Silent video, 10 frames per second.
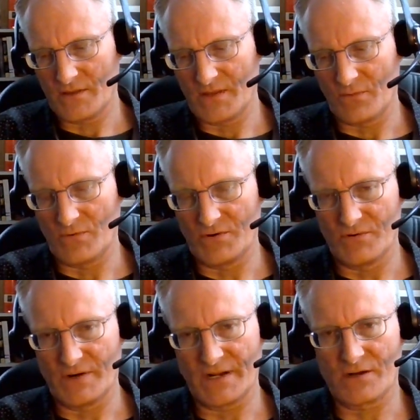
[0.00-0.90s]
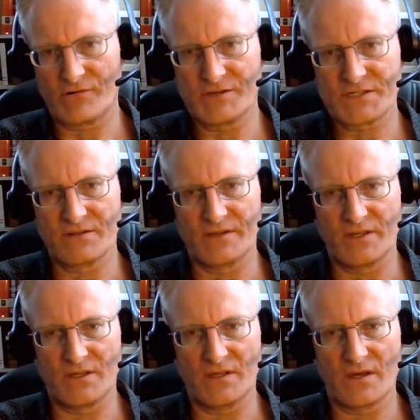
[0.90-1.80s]
there were
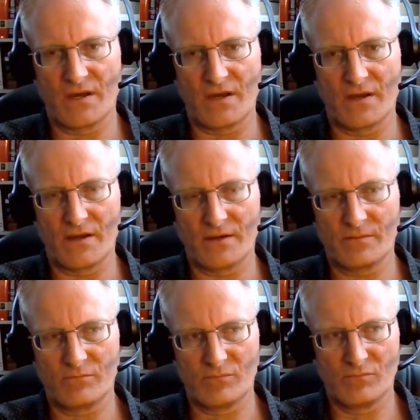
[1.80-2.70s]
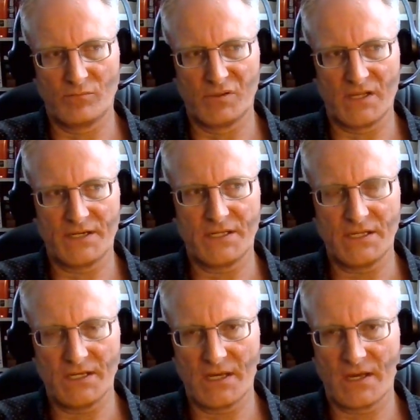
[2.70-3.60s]
increasingly
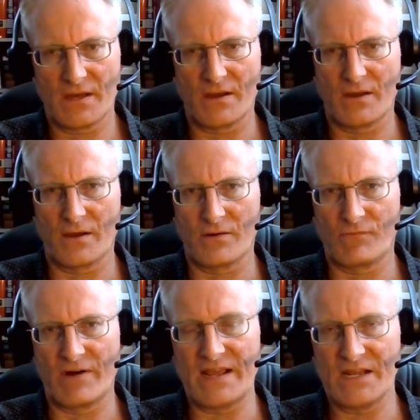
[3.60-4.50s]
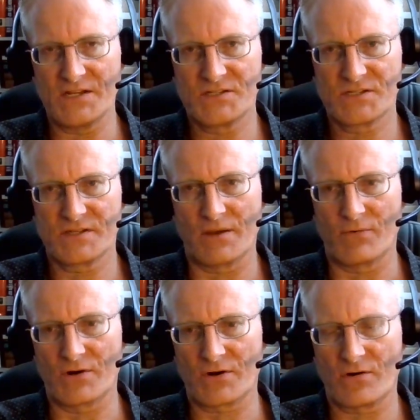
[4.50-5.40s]
bloody raids that
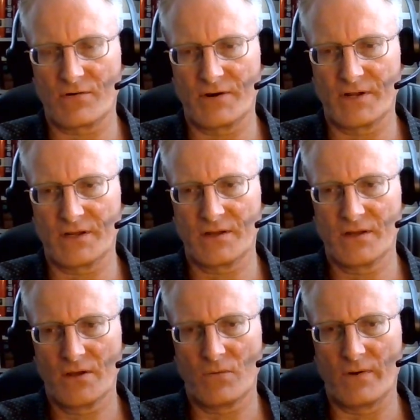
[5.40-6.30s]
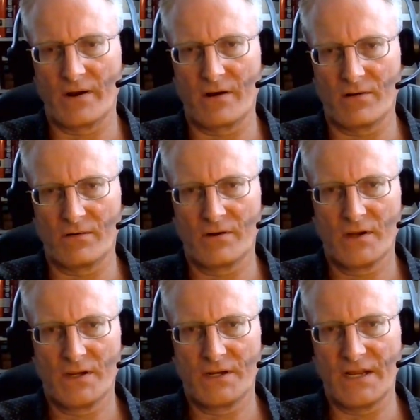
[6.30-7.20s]
were occurring where
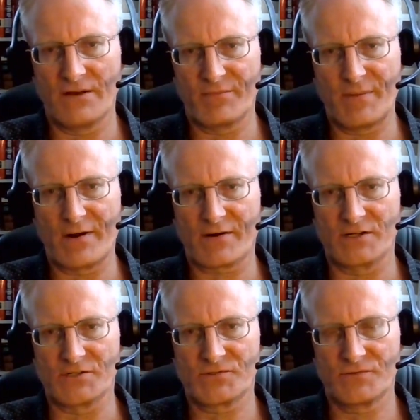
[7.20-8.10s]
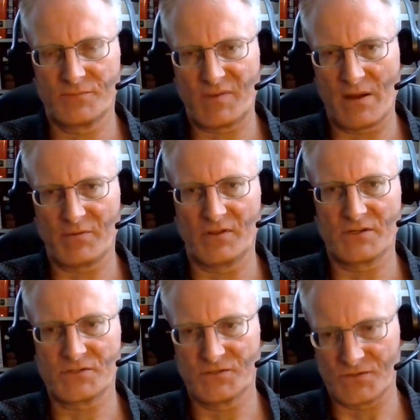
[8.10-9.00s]
Native American
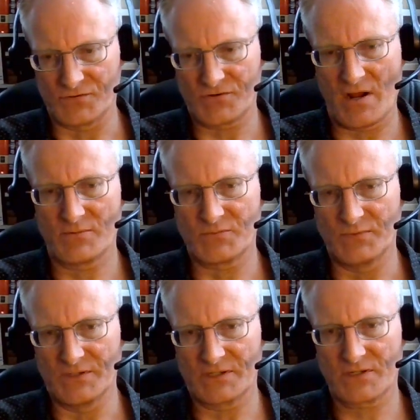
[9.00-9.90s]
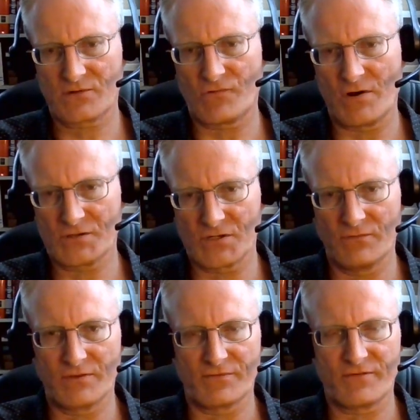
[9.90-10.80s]
populations or tribes would cross
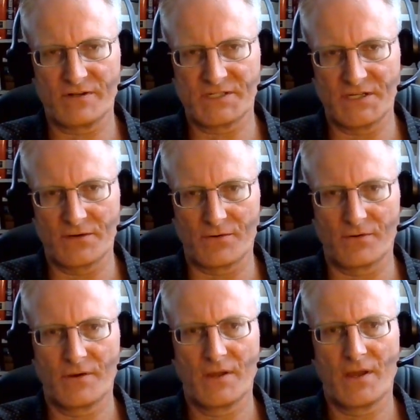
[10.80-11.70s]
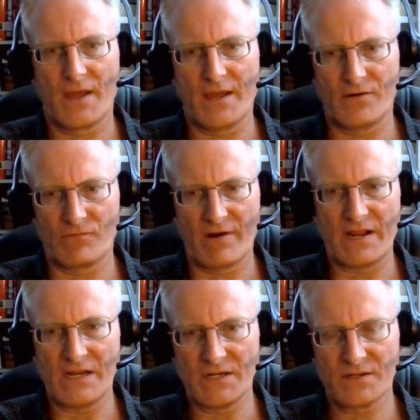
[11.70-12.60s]
over the frontier and
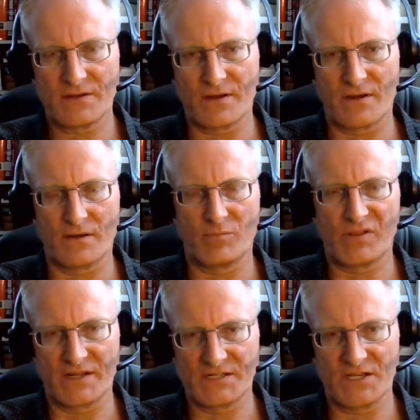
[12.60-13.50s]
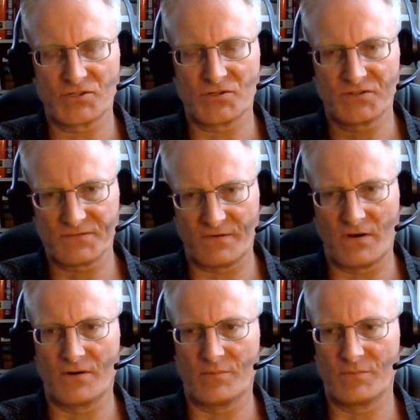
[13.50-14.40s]
raid plantations,
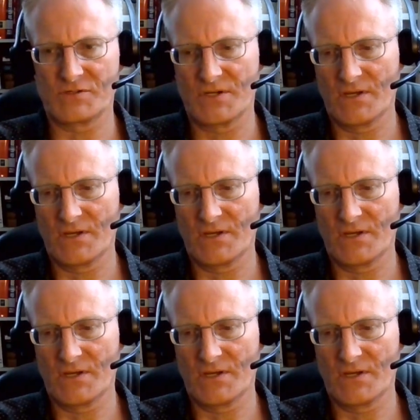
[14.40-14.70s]
farms